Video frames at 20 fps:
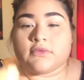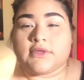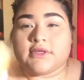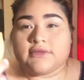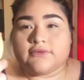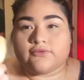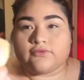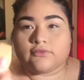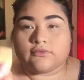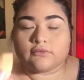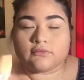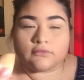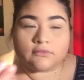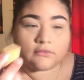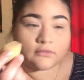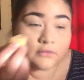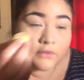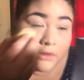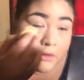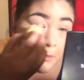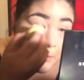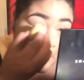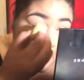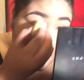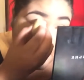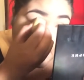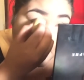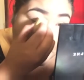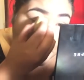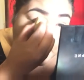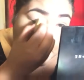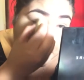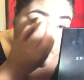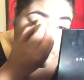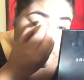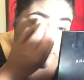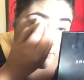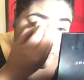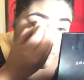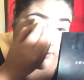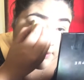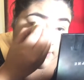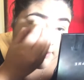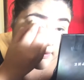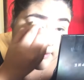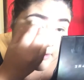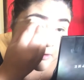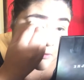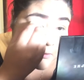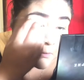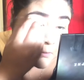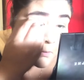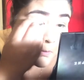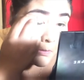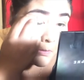This kind of blend it out.